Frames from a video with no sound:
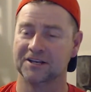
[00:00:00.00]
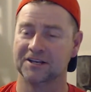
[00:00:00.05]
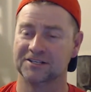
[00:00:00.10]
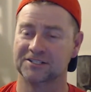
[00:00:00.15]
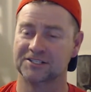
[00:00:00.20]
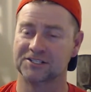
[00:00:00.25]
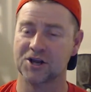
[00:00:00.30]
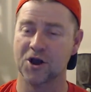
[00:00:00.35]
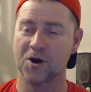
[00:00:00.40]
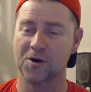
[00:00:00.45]

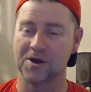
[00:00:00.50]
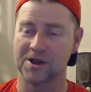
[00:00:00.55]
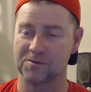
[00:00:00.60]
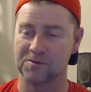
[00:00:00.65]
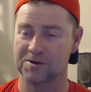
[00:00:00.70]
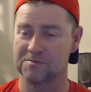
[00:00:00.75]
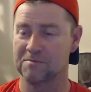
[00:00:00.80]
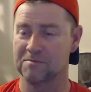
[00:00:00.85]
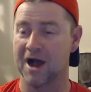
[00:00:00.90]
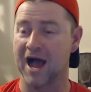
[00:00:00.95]
Snowy
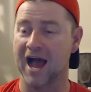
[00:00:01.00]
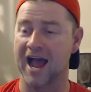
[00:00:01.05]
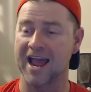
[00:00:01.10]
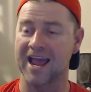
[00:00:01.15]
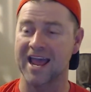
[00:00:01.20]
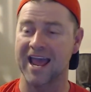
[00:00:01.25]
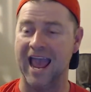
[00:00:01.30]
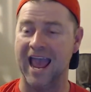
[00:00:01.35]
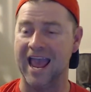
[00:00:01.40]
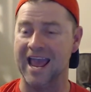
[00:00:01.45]
would
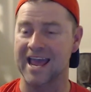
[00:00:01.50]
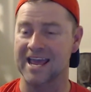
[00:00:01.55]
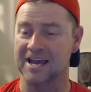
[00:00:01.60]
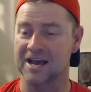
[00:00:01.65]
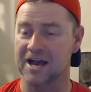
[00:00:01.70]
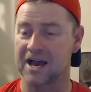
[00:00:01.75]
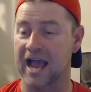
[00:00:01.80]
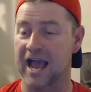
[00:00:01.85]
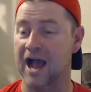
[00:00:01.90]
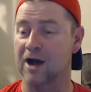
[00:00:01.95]
buy a
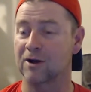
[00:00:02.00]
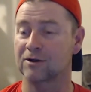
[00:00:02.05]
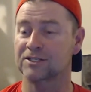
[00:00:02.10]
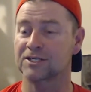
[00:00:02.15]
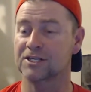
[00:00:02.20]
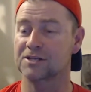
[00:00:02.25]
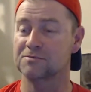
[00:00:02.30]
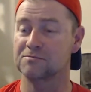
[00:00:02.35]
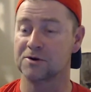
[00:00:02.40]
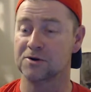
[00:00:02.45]
house
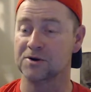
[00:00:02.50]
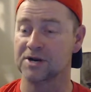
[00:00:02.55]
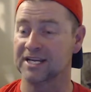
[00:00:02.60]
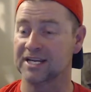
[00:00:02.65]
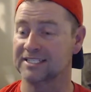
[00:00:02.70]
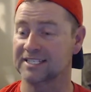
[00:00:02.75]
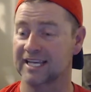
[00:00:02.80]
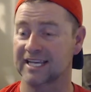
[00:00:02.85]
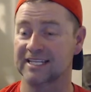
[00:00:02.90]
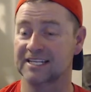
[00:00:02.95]
in the
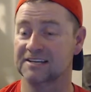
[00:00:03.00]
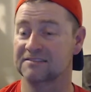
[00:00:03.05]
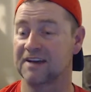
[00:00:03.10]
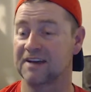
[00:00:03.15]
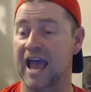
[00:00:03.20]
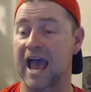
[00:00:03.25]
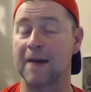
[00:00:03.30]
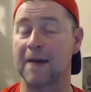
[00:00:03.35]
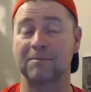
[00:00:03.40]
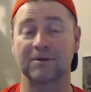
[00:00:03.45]
boonies and live
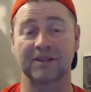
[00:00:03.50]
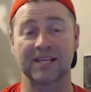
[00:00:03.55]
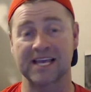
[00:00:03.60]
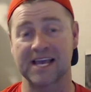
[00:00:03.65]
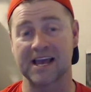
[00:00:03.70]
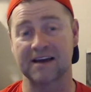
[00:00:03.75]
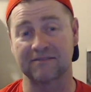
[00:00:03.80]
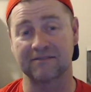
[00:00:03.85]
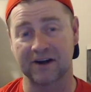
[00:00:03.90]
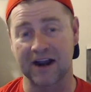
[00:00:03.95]

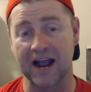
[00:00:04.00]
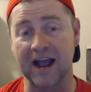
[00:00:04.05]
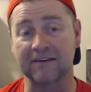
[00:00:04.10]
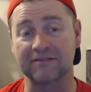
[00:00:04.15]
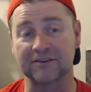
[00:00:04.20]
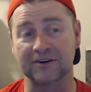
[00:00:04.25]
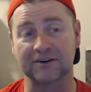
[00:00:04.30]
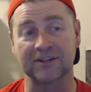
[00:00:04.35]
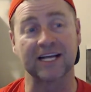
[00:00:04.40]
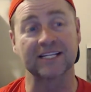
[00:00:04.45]
happily ever
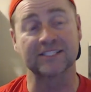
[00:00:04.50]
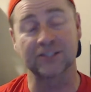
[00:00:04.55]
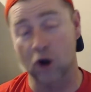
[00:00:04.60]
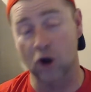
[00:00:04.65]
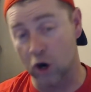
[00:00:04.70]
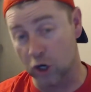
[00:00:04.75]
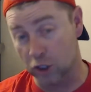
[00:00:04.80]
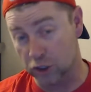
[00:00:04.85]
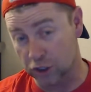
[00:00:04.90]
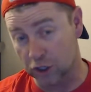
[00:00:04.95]
after. That's
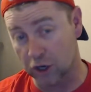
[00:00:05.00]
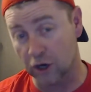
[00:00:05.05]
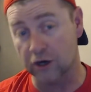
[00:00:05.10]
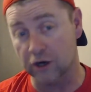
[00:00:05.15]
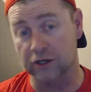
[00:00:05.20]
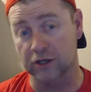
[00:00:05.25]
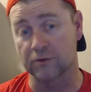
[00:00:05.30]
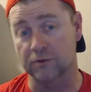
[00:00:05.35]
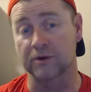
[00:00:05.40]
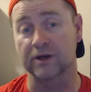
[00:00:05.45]
hard to
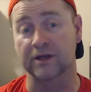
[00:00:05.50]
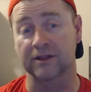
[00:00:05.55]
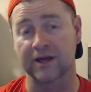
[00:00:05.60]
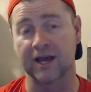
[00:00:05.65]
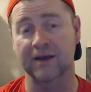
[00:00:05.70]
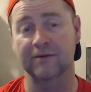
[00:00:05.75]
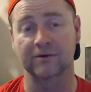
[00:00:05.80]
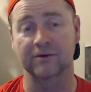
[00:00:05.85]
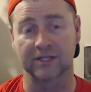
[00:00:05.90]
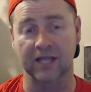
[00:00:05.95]
argue with.
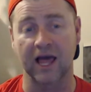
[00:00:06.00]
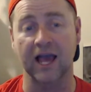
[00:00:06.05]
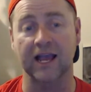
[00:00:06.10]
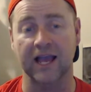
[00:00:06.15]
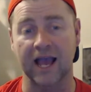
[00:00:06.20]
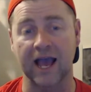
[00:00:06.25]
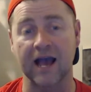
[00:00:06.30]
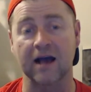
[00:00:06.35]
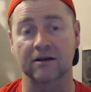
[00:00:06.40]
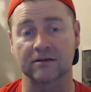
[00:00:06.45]
I would like
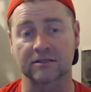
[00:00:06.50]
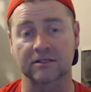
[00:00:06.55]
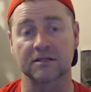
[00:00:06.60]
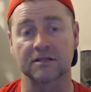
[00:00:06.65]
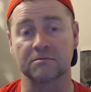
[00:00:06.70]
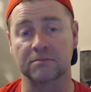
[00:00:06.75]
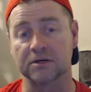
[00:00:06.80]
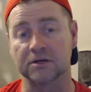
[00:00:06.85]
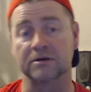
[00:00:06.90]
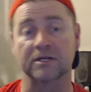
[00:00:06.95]
a house in
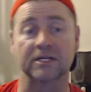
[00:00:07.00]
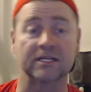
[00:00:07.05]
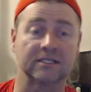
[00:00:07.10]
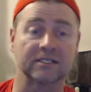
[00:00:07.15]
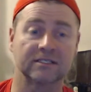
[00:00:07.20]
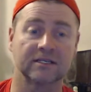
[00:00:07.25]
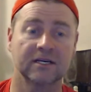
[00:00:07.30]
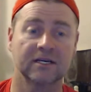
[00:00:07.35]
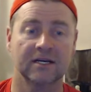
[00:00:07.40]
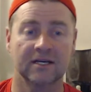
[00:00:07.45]
the
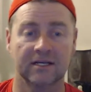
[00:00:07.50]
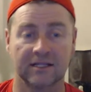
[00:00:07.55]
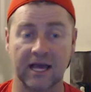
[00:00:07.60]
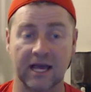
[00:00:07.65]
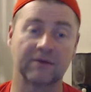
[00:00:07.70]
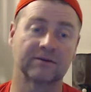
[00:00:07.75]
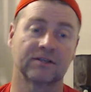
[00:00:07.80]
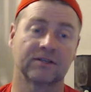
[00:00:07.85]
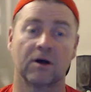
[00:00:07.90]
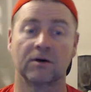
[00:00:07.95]
boonies.
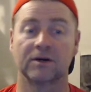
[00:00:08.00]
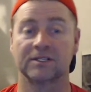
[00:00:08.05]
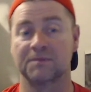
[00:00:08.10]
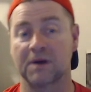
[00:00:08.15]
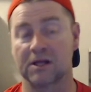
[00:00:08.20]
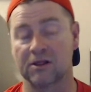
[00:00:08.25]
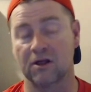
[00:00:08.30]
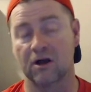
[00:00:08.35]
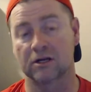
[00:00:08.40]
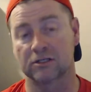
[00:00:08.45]
That was always
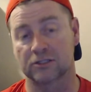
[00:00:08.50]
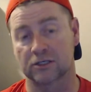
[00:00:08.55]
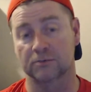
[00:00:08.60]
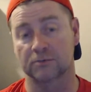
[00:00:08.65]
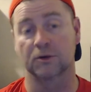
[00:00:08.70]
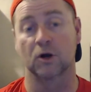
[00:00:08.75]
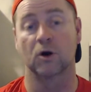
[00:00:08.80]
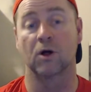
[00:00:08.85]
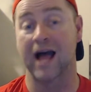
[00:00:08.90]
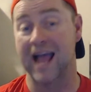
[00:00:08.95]
my long-term
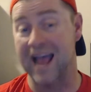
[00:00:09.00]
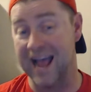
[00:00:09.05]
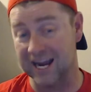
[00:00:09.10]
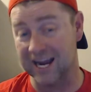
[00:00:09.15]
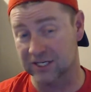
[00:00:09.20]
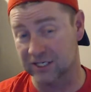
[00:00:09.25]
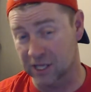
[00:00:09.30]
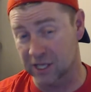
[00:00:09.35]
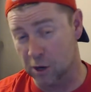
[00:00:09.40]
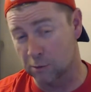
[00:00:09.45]
goal. I
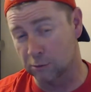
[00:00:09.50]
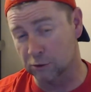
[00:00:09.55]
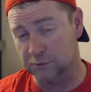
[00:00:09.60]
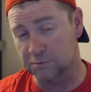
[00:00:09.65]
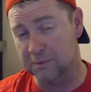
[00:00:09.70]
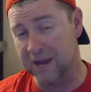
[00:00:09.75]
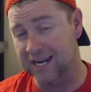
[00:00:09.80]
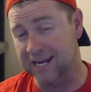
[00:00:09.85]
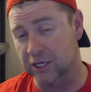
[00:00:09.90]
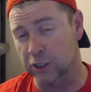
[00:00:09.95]
actually almost
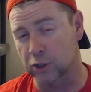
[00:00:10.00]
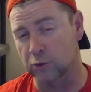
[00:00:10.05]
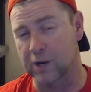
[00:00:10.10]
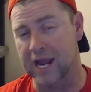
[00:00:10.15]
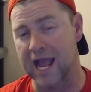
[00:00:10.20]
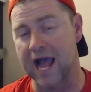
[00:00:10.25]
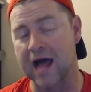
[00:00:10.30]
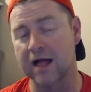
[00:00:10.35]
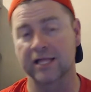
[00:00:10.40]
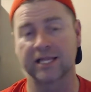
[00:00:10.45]
made it a
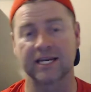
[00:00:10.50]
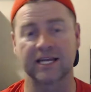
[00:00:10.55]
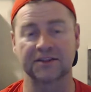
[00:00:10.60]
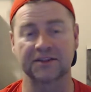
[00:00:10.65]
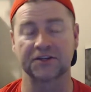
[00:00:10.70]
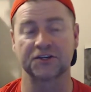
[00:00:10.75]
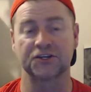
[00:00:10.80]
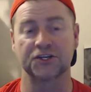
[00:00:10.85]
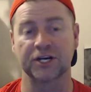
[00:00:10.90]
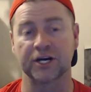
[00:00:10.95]
reality
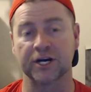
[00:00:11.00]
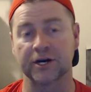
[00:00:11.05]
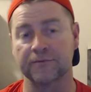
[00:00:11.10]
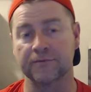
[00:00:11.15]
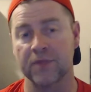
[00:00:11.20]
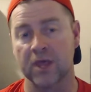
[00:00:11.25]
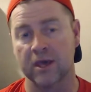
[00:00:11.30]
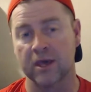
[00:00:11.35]
this year.